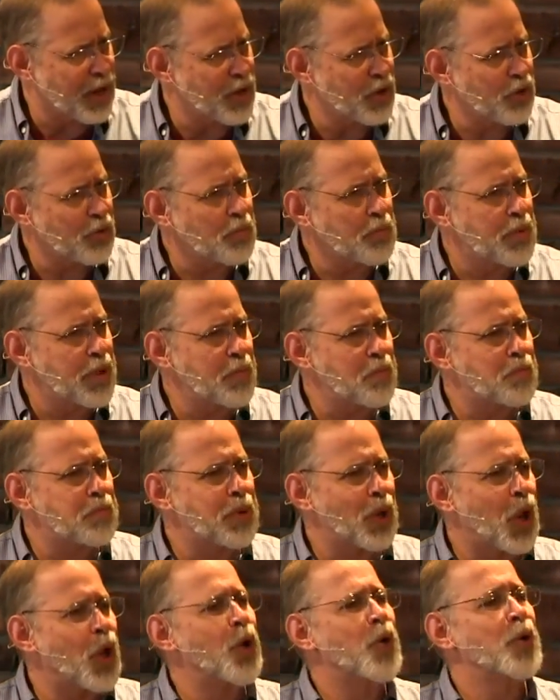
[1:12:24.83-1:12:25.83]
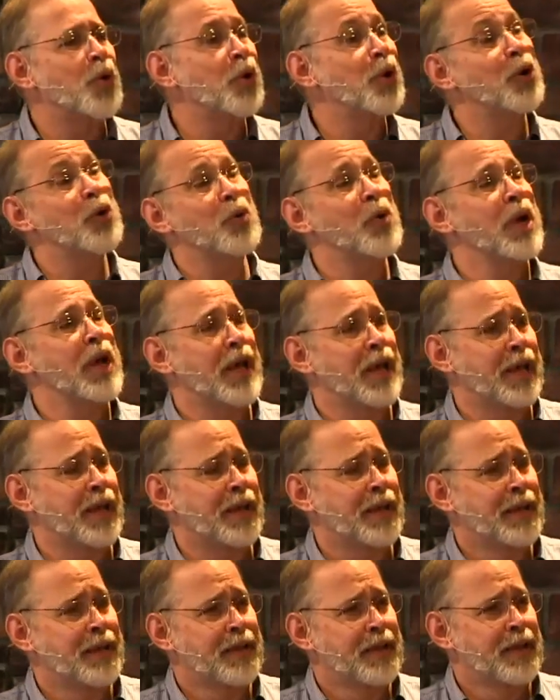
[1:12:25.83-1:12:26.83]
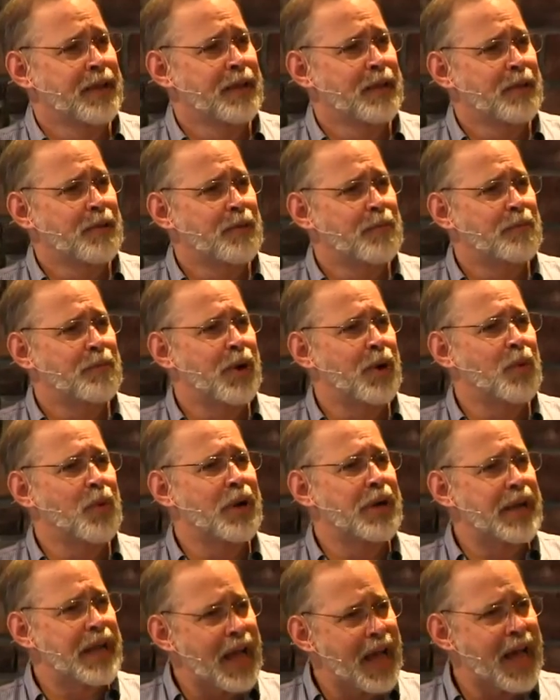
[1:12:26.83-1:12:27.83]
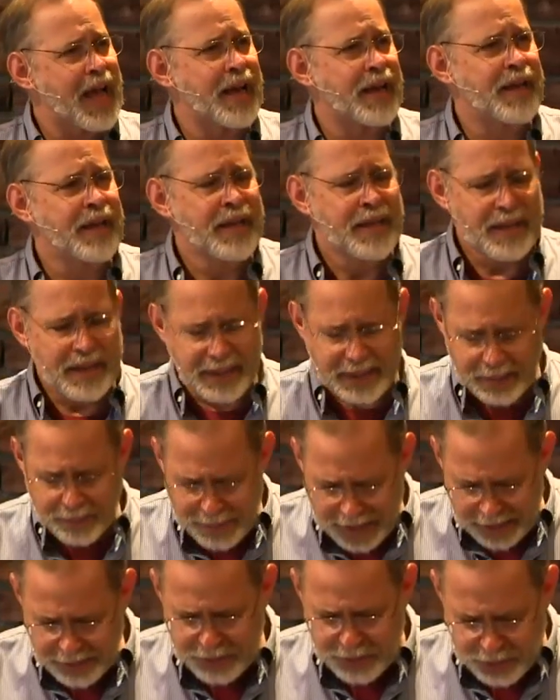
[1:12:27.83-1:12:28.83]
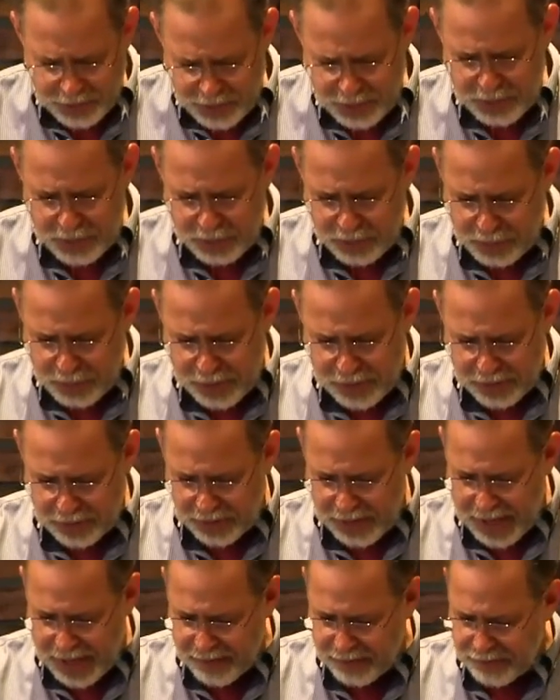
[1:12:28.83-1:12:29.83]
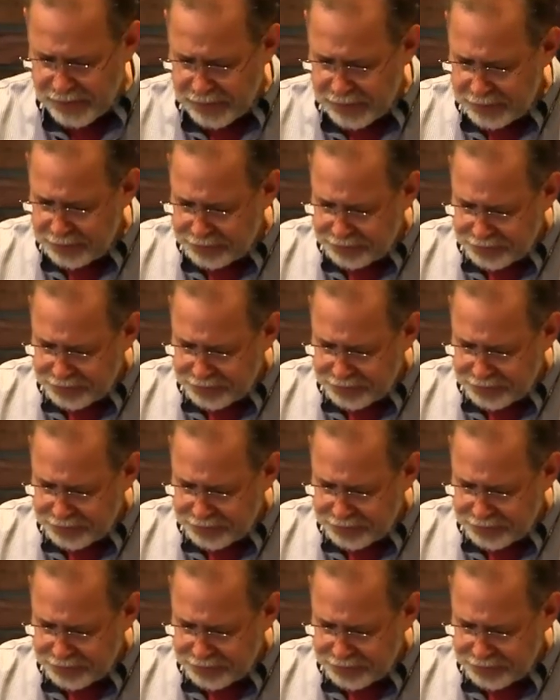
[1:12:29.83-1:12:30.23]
and you'll be blown away by what God is about to do with your life.